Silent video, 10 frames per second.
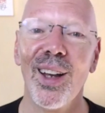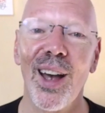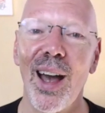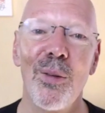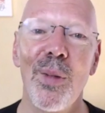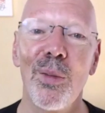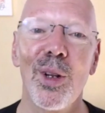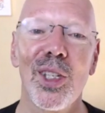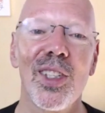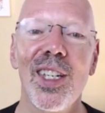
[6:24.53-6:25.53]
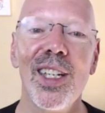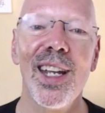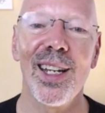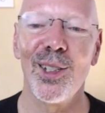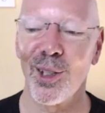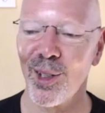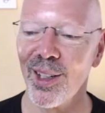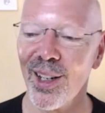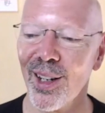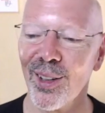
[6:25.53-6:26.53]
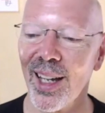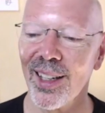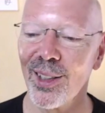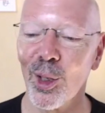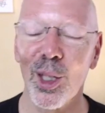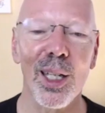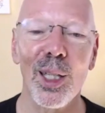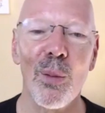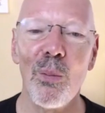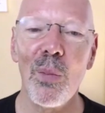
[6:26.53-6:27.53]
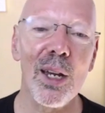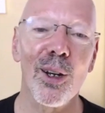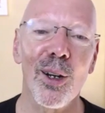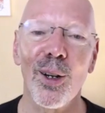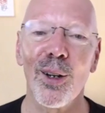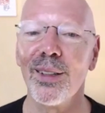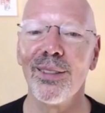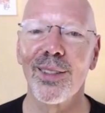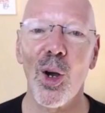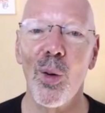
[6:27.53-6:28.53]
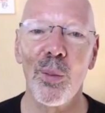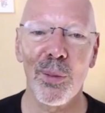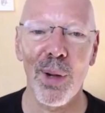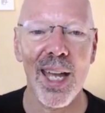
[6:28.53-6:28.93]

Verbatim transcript: I remember as a teenager, you know, like looking in the mirror and combing my